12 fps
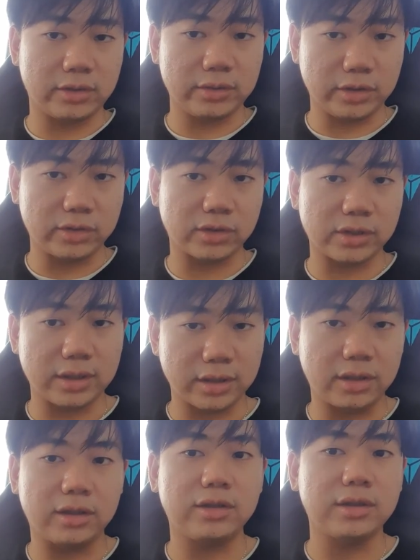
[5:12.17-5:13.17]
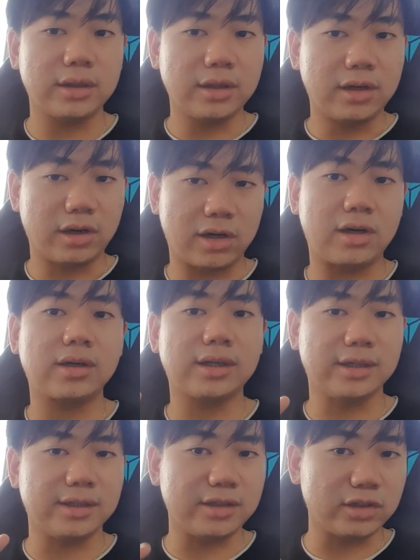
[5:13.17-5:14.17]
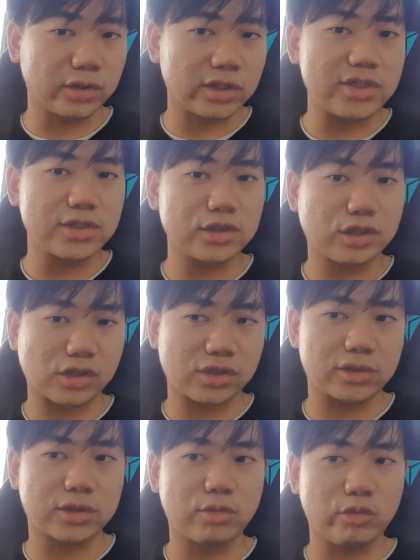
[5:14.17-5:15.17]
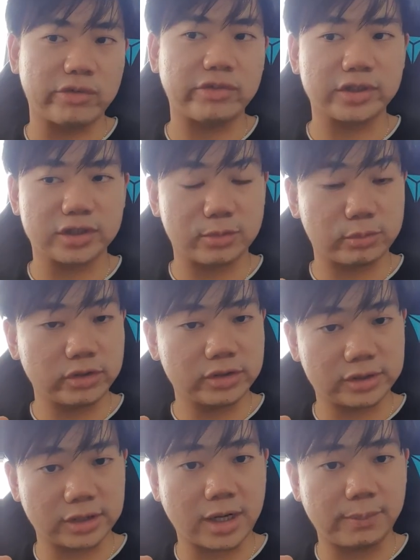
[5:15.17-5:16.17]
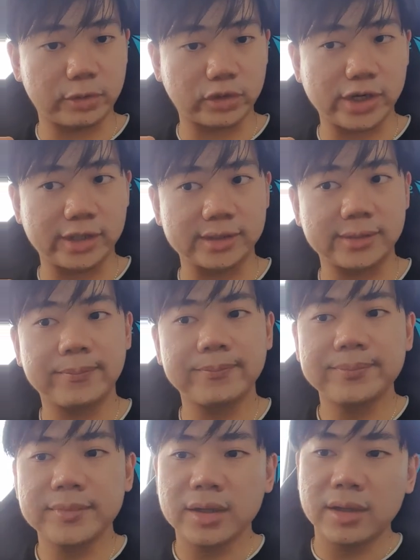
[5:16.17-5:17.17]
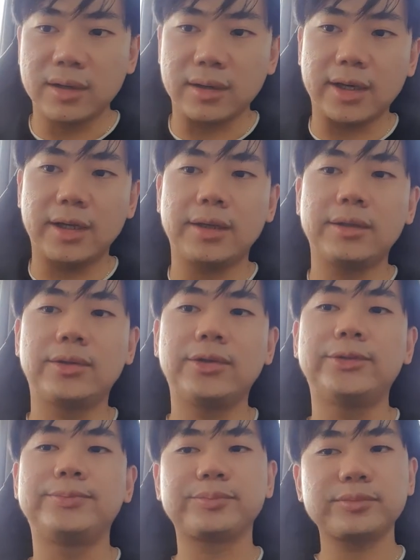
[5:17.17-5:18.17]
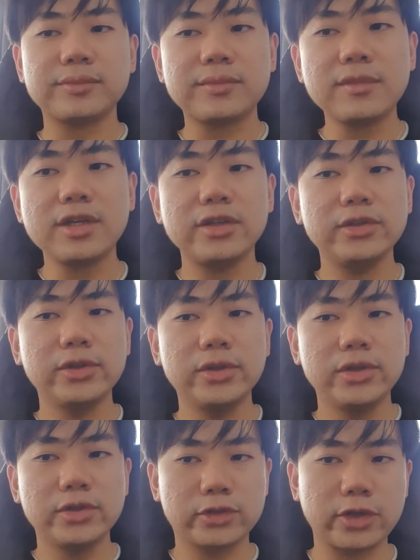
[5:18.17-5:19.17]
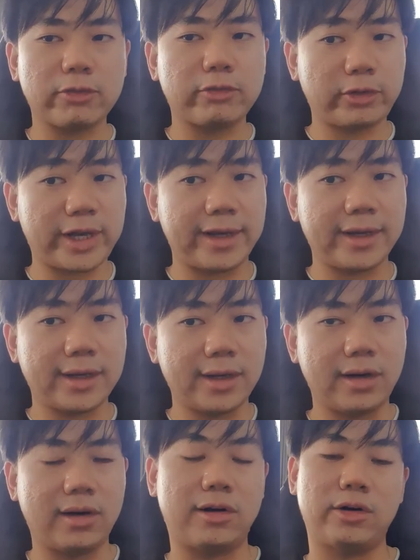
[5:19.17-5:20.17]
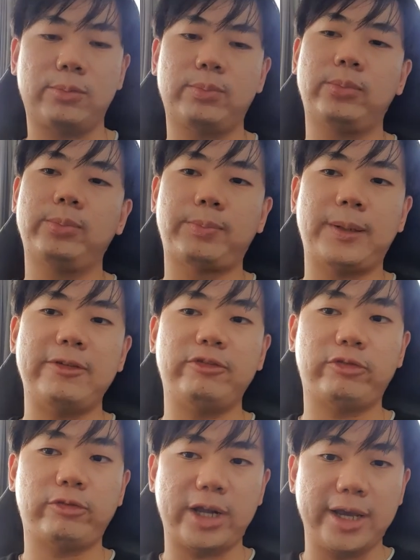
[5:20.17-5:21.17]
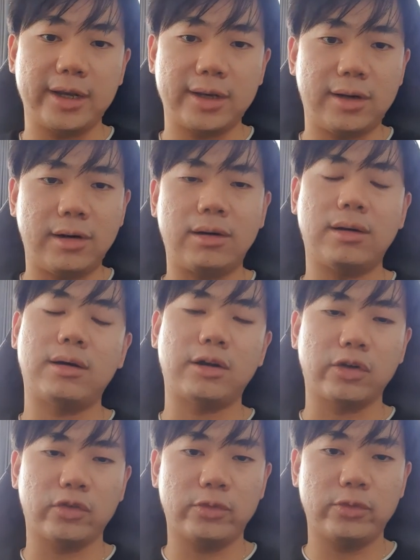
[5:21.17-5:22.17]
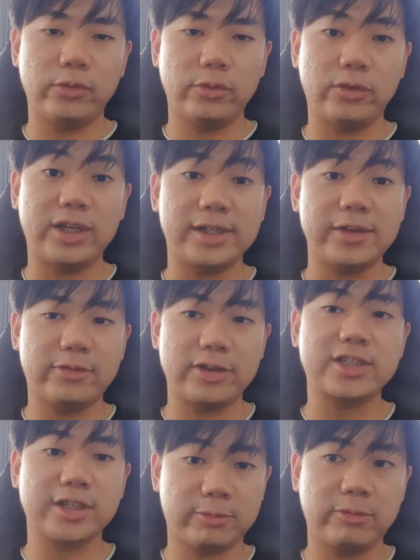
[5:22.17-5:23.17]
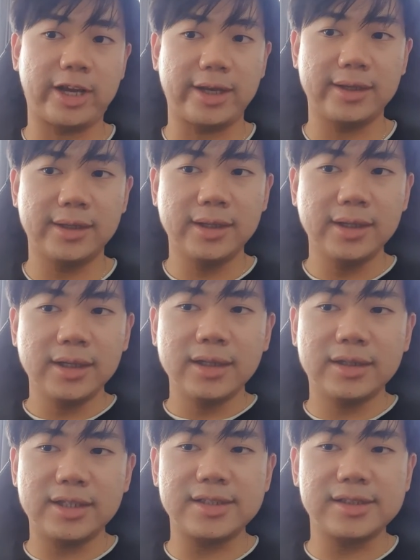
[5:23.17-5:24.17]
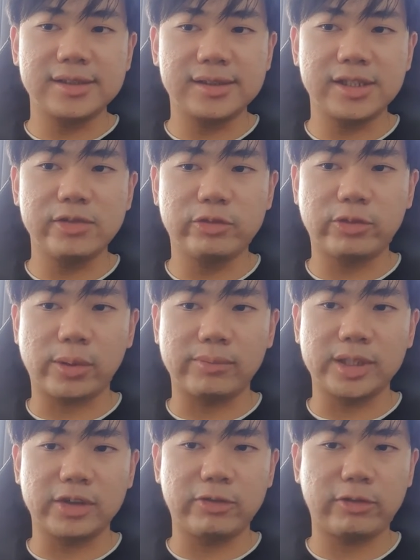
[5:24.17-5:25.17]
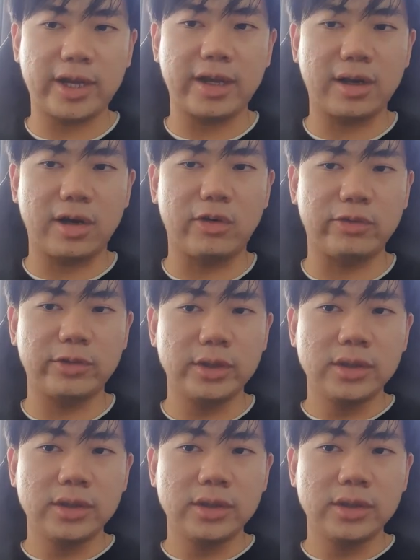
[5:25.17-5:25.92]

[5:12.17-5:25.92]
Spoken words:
Indo, in, or an Indonesian transaction with a Singaporean. Okay. Two, ship flag or plane flag or vessel flag. This seen from the flag of